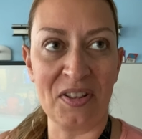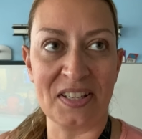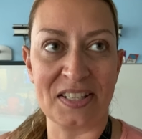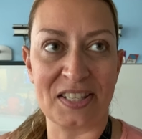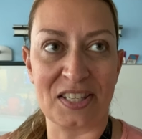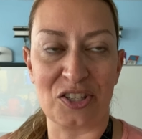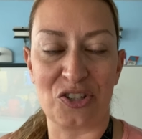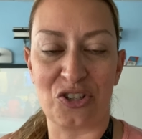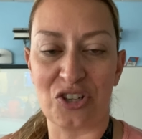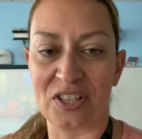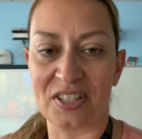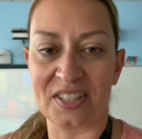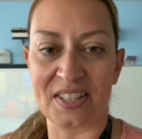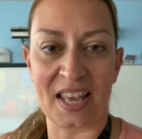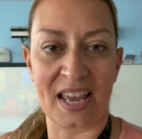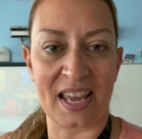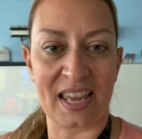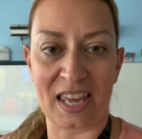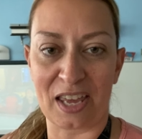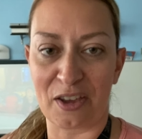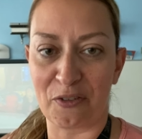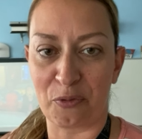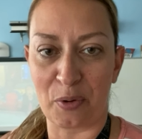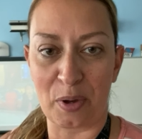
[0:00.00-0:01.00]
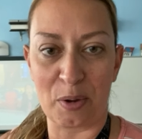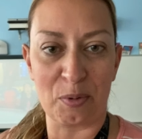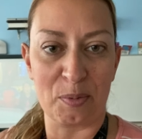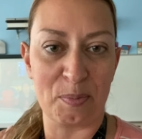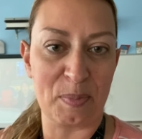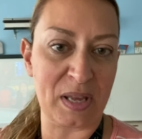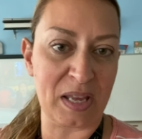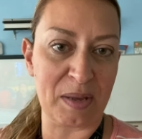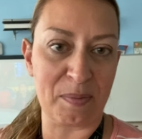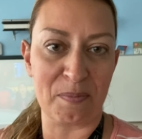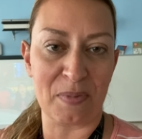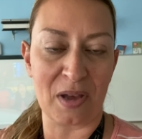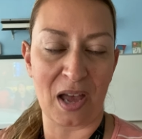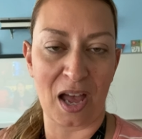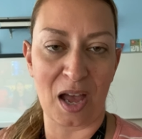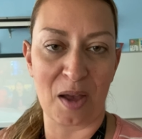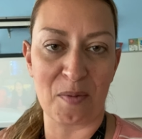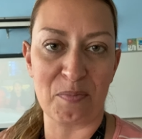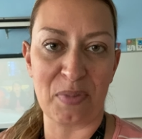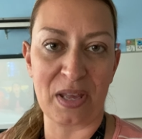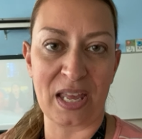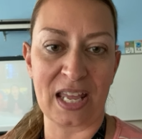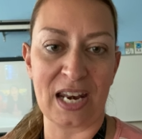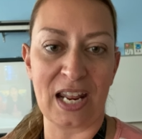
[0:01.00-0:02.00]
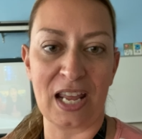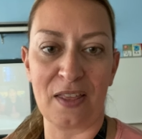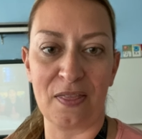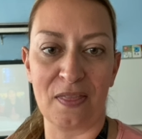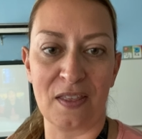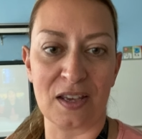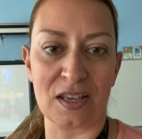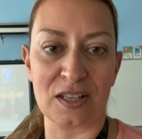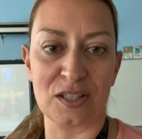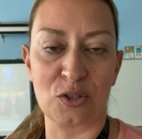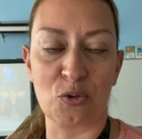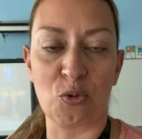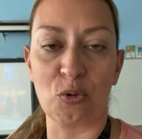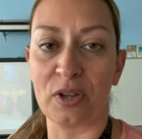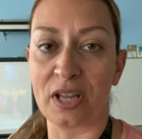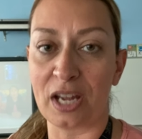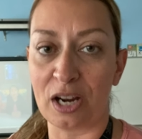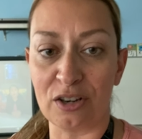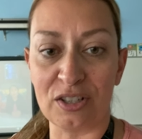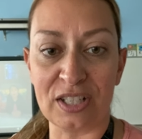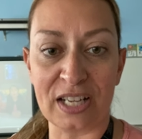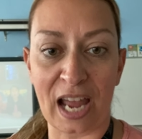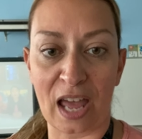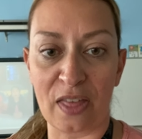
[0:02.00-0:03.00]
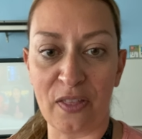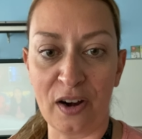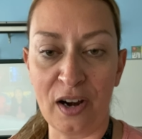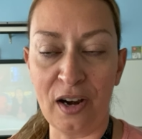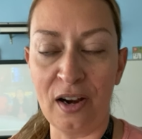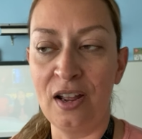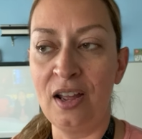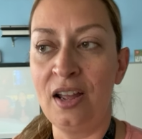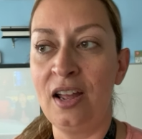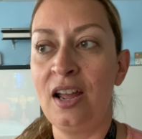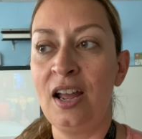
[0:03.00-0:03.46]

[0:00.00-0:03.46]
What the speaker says: This is just like if we would be beginning the school year together.